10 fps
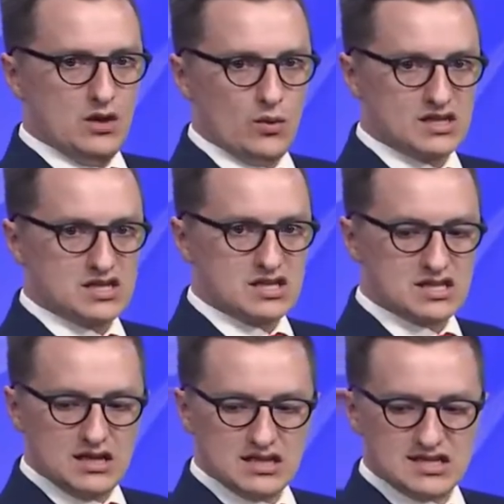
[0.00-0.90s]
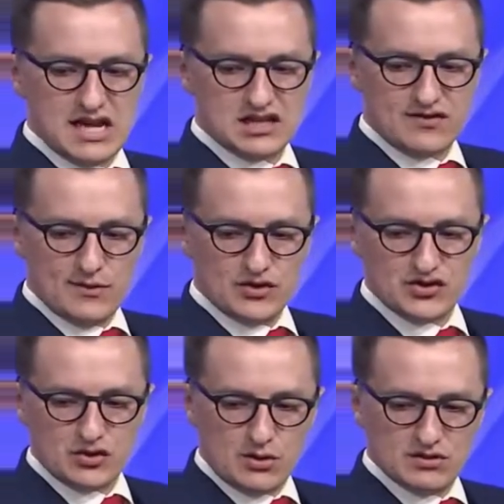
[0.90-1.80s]
once the sun sets from those
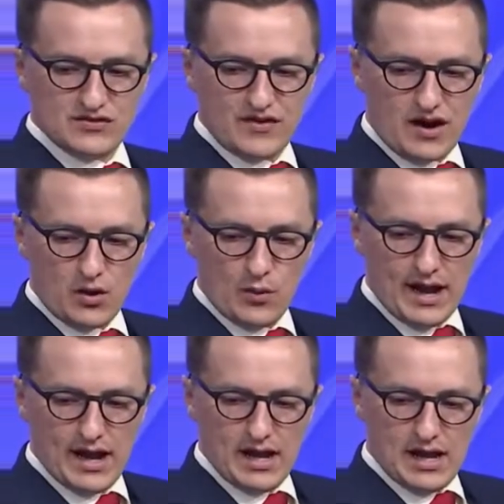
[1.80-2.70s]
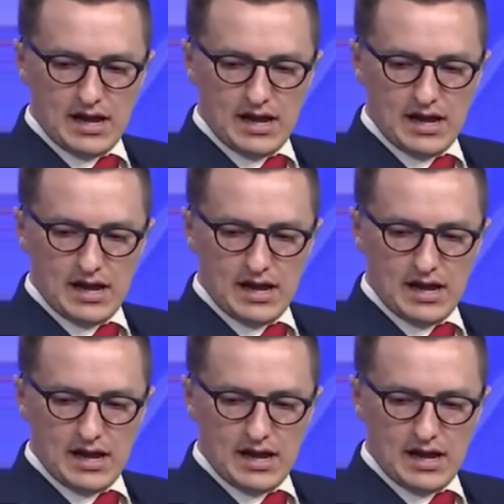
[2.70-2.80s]
storms far away.